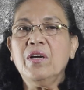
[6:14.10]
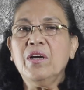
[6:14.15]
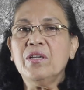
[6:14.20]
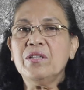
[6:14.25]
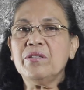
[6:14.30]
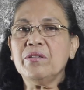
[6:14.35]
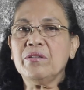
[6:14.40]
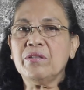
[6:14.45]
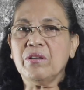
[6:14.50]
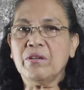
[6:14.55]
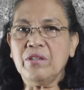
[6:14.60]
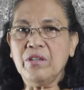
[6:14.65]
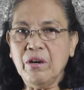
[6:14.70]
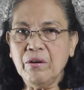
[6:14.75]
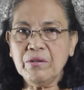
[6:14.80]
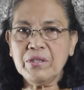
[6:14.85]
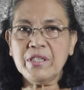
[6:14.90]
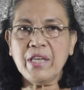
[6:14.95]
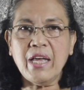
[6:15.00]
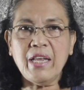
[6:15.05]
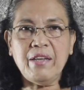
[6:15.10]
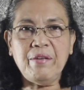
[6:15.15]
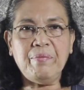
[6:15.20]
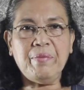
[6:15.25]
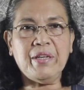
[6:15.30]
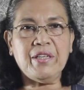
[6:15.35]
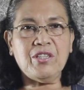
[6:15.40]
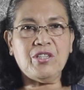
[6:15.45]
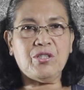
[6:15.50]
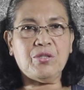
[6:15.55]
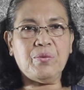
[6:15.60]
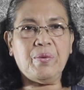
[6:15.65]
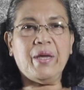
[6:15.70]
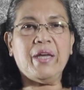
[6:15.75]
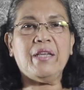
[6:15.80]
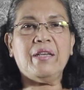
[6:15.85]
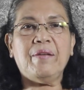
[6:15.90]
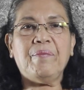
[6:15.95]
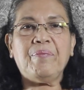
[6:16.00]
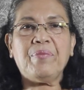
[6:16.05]
So to those elements
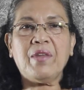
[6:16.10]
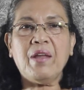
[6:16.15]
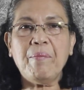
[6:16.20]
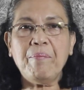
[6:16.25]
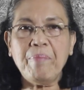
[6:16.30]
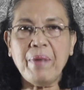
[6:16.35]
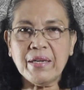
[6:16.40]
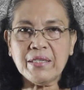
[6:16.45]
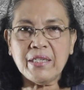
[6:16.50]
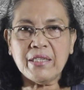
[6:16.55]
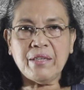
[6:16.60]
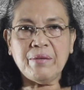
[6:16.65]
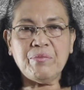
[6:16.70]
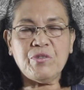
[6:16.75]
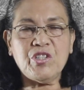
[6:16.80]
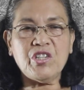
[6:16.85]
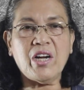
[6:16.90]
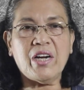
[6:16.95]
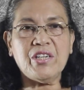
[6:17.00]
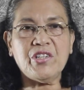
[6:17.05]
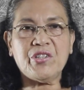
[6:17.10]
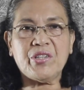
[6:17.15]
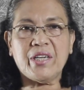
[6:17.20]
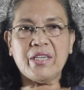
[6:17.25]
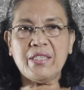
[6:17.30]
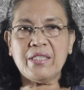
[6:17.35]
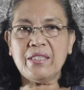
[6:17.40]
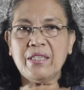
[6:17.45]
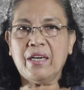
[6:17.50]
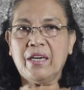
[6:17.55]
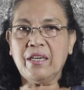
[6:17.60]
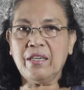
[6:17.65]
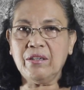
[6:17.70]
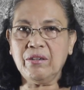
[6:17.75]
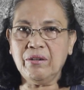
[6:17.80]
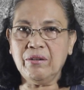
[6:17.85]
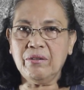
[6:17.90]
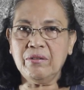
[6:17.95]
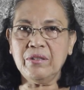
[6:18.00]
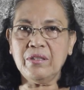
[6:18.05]
with positive charges are
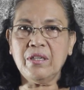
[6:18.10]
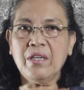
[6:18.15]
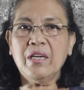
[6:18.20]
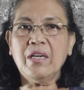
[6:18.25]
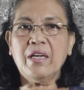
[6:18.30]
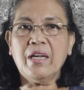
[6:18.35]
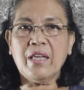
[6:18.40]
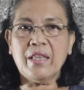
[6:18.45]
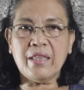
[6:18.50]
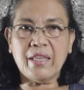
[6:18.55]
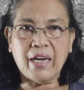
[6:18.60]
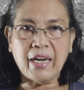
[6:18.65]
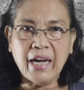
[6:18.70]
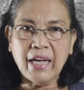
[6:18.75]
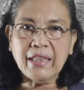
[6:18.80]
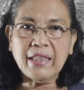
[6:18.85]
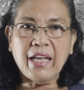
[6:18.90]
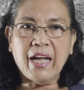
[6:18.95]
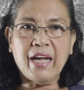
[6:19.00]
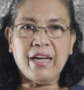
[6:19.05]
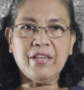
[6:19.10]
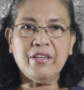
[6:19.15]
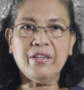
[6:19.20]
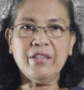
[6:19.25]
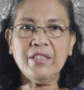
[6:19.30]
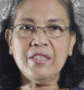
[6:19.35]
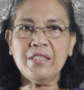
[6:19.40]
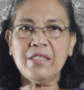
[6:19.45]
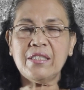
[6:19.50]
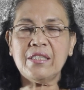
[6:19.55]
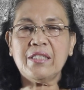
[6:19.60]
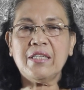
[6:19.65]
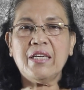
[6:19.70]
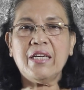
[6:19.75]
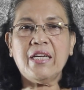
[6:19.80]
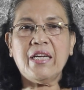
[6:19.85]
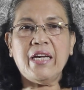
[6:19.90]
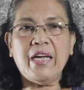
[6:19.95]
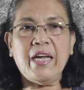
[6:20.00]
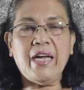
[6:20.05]
called the cations,
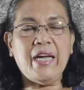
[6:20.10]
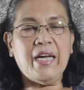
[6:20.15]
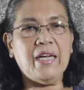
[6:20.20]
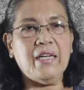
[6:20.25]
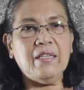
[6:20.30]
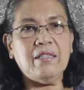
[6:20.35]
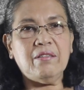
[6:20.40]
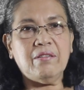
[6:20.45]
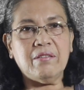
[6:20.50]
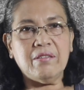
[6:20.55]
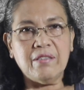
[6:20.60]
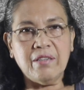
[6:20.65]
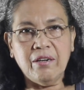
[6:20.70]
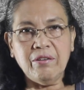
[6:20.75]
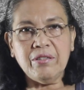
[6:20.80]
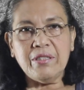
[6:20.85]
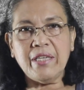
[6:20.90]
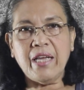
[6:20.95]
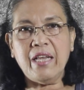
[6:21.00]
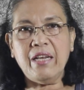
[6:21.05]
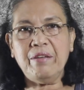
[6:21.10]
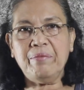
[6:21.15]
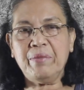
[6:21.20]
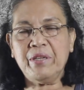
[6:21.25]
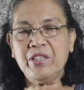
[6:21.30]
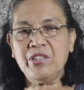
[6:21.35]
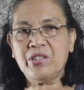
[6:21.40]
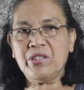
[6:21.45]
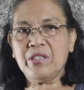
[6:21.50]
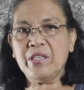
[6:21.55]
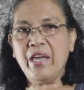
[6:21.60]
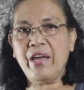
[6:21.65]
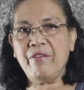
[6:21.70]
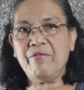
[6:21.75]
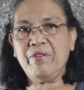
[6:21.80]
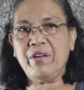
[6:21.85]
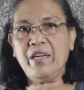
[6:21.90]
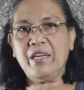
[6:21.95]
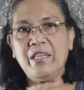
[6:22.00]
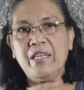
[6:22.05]
and to those elements
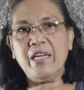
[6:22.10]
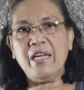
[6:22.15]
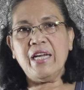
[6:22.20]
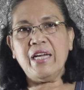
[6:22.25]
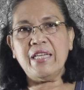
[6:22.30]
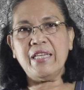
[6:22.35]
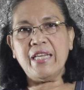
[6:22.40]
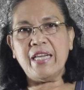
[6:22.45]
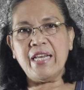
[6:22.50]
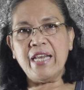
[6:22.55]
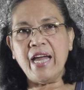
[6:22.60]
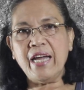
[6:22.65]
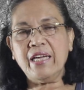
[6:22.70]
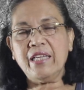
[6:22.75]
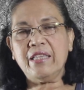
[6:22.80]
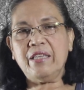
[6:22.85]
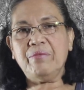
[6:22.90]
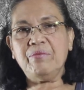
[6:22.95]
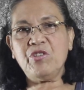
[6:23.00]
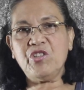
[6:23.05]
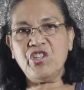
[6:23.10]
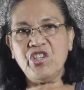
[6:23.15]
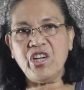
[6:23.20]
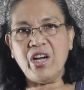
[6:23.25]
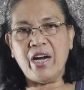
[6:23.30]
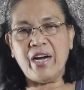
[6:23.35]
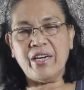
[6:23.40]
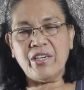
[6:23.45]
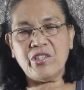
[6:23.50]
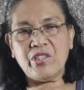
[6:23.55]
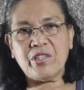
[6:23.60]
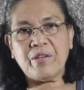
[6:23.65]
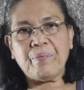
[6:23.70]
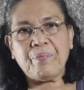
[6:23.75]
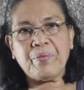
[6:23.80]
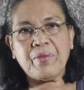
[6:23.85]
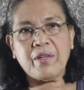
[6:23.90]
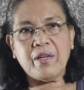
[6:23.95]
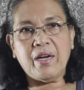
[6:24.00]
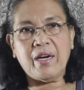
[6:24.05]
having the negative charge
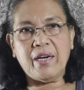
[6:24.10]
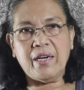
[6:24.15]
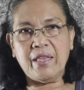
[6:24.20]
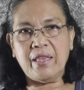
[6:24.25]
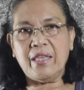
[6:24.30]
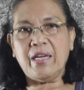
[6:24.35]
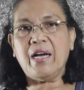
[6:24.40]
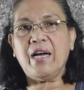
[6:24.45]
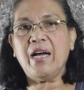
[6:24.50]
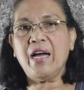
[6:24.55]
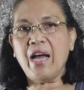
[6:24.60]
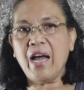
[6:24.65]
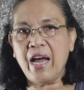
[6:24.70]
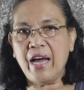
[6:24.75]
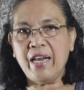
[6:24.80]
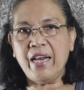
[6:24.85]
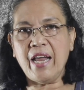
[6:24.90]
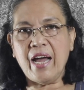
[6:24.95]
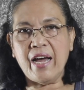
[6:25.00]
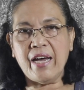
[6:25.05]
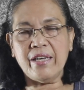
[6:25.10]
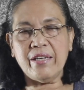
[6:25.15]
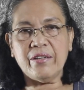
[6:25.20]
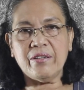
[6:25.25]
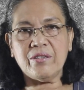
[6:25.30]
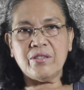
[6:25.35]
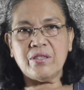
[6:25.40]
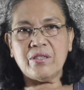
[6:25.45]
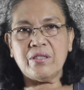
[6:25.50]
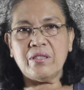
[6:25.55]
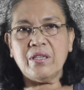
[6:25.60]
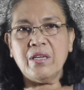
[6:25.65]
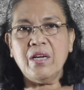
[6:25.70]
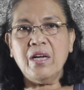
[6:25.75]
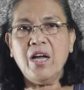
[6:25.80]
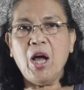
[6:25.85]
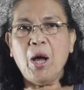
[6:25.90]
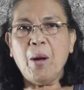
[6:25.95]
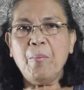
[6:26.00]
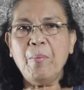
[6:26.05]
are the anions.
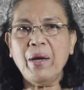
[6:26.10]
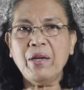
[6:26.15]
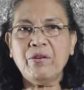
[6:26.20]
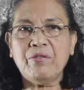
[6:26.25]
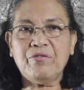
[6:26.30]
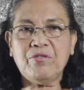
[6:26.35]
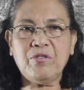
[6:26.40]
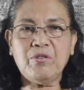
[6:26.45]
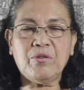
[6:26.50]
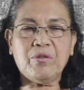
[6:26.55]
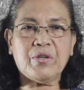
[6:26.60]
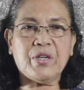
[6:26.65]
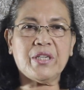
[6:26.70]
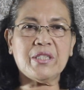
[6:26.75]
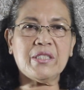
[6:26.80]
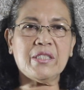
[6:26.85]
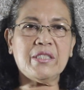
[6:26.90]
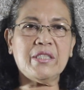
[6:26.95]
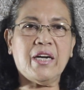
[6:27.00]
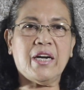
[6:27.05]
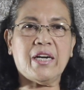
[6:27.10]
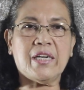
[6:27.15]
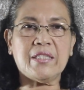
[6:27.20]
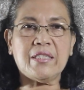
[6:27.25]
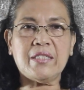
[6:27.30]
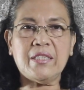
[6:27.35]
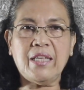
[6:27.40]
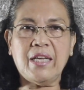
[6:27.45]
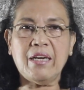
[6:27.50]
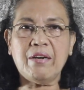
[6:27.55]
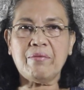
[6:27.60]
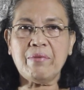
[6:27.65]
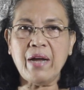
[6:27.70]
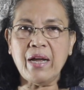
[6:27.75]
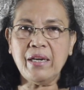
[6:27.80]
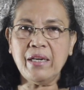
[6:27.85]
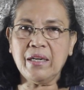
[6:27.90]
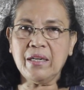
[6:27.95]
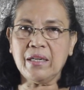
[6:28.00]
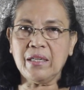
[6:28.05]
But of course, there are still
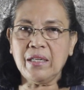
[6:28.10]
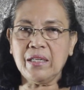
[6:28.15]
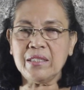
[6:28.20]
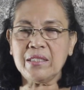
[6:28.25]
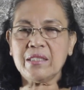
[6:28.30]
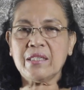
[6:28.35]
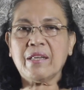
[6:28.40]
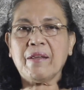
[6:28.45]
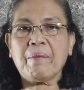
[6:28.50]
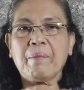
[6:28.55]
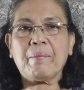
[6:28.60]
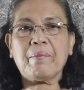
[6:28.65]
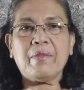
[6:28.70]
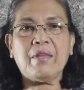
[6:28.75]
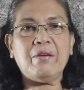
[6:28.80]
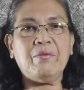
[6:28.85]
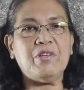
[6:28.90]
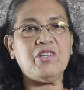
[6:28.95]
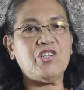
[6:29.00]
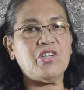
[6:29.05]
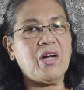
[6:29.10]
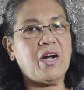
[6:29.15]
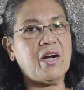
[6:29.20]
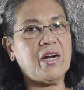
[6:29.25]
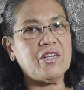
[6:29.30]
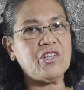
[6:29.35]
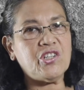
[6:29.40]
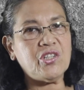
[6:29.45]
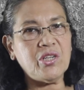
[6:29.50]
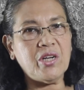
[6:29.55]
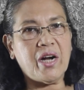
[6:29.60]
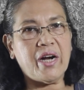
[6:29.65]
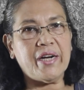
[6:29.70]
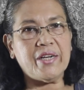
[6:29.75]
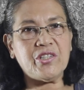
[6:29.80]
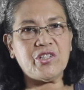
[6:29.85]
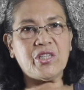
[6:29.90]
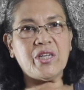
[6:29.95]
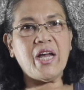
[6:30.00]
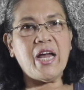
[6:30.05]
radicals which are
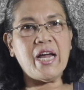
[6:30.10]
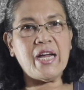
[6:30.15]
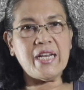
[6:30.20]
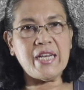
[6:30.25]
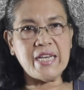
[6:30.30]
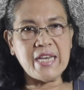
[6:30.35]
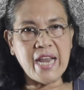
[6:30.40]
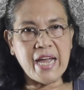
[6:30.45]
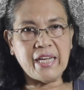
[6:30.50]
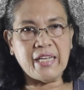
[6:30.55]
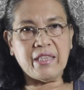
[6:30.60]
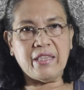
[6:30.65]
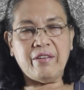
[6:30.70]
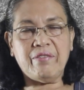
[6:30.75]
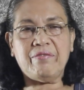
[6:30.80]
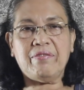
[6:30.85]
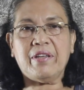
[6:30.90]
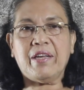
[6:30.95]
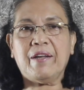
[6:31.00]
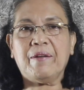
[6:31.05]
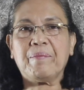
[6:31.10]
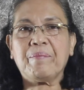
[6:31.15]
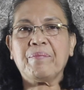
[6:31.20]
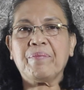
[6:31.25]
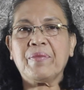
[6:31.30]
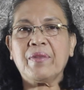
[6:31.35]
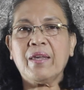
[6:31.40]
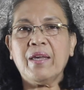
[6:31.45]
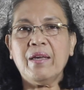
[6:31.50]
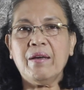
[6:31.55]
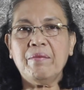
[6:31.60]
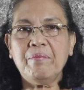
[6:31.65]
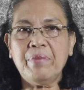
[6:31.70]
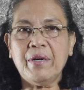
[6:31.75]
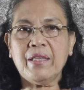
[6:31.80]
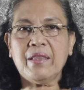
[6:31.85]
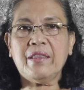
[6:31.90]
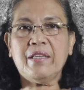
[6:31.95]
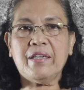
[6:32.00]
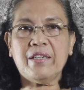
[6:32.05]
charged negatively.
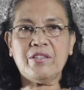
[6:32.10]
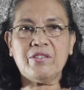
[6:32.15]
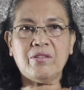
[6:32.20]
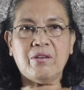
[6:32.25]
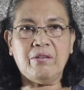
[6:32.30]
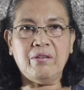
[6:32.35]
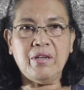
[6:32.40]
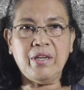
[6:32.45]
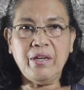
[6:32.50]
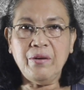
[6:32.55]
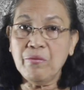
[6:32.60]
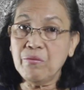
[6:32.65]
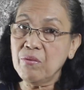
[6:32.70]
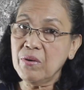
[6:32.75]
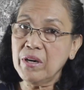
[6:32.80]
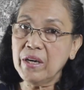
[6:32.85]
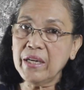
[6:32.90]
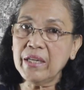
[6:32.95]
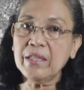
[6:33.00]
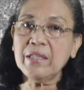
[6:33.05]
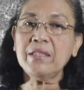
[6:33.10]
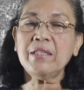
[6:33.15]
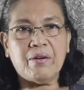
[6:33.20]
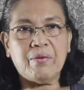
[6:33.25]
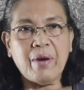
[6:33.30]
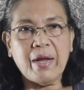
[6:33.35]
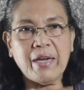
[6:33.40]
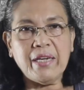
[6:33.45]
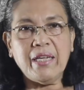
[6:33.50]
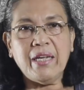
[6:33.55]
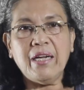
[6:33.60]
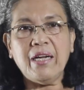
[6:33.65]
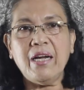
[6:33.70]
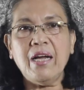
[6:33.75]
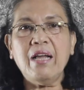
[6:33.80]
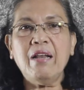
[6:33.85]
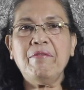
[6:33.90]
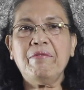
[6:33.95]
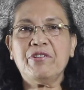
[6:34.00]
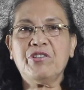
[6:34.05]
But there is only one
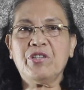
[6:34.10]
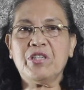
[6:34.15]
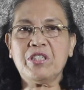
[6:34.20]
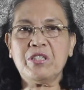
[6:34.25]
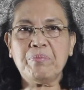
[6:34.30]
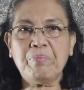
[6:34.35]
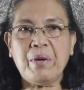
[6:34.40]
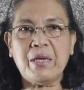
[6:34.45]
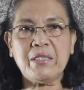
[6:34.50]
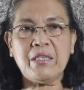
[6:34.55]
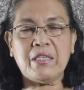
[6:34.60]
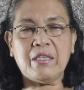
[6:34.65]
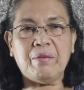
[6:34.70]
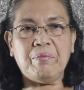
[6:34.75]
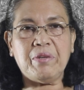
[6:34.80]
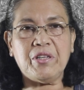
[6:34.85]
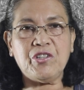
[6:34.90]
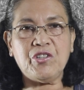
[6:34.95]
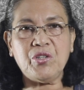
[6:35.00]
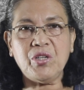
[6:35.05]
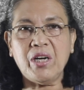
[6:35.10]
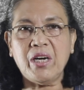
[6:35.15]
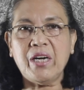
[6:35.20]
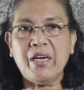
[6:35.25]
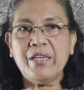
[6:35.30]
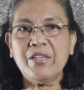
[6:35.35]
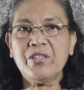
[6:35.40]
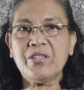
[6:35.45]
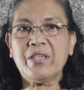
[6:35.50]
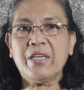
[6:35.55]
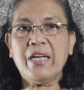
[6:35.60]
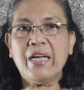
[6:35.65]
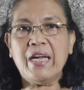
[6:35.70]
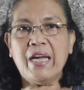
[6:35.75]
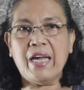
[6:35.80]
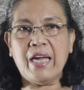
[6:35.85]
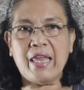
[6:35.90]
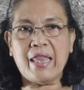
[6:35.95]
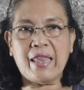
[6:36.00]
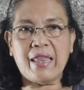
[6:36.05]
radical which is positively charged,
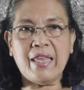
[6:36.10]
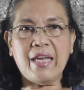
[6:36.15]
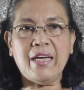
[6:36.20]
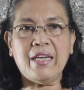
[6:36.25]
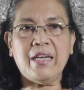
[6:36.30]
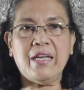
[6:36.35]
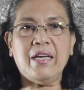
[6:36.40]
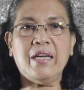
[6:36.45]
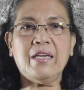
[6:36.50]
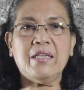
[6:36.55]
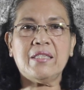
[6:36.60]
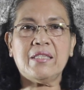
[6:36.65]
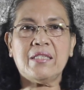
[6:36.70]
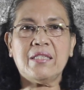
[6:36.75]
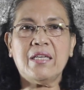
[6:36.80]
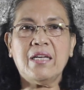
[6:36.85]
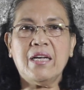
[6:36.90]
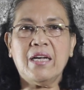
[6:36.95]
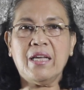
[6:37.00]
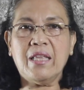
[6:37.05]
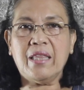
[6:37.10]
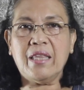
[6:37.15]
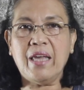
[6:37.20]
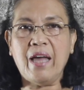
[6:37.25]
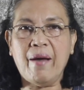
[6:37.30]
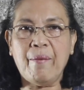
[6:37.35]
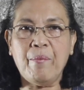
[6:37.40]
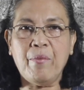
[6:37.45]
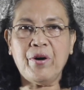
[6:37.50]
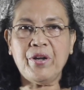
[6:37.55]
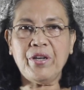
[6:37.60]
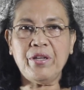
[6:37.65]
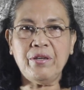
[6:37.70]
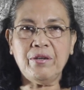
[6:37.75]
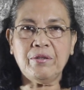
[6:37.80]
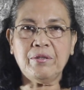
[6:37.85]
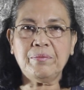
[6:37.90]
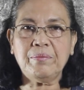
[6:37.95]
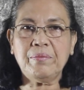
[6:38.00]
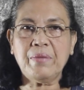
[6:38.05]
and that is the
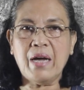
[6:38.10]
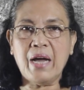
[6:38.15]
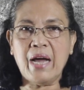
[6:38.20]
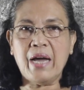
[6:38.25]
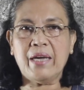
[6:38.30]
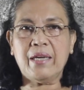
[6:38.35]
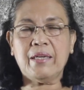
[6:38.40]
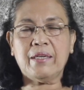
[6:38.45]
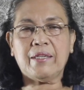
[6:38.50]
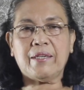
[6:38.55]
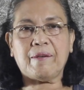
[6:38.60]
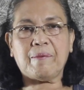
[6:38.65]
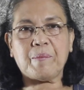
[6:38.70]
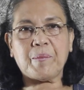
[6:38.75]
ammonium ion.